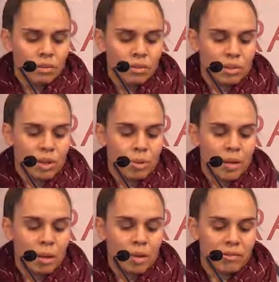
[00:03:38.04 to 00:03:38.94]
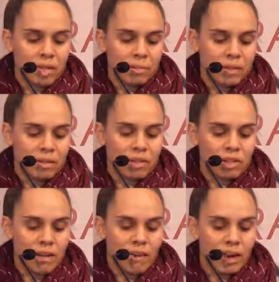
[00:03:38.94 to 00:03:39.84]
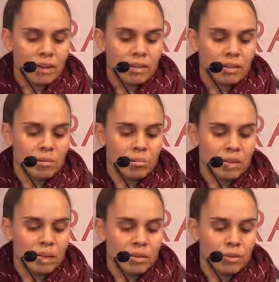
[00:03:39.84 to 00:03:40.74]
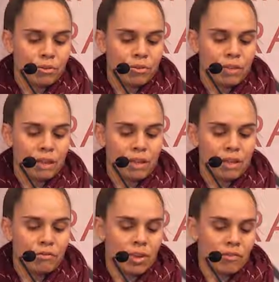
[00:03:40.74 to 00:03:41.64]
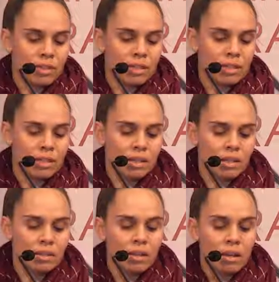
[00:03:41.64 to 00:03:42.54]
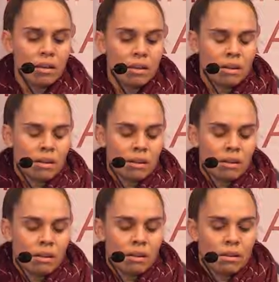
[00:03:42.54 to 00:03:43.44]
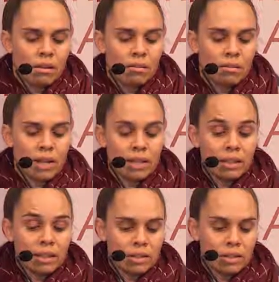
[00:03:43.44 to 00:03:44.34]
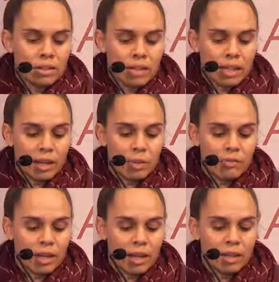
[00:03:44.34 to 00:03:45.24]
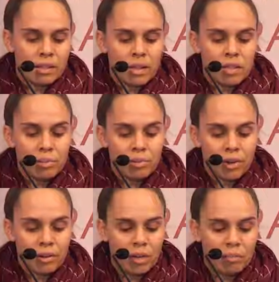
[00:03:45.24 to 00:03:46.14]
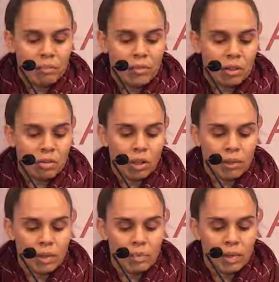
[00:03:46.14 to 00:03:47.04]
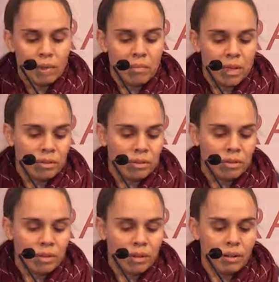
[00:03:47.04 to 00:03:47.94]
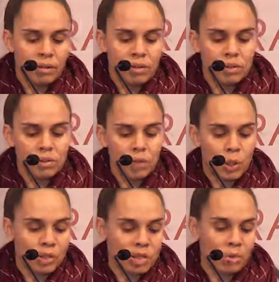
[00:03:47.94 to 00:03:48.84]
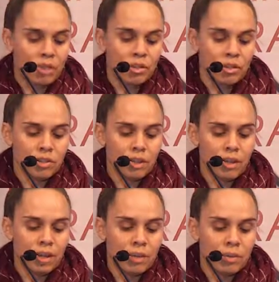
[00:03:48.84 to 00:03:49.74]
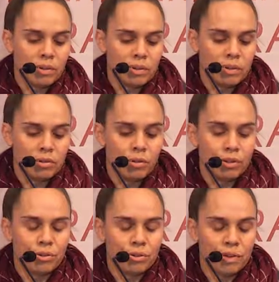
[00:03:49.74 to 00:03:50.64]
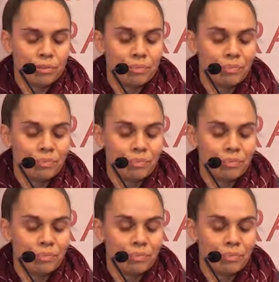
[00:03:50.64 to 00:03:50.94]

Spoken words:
Also pay my respects to Sharon Atkinson Miller, who for the last 5 or 6 years, through Kaiela Institute's Language Revitalisation Program, Yalka Loichba, mentored and also quenched my thirst to know language, Yorta Yorta.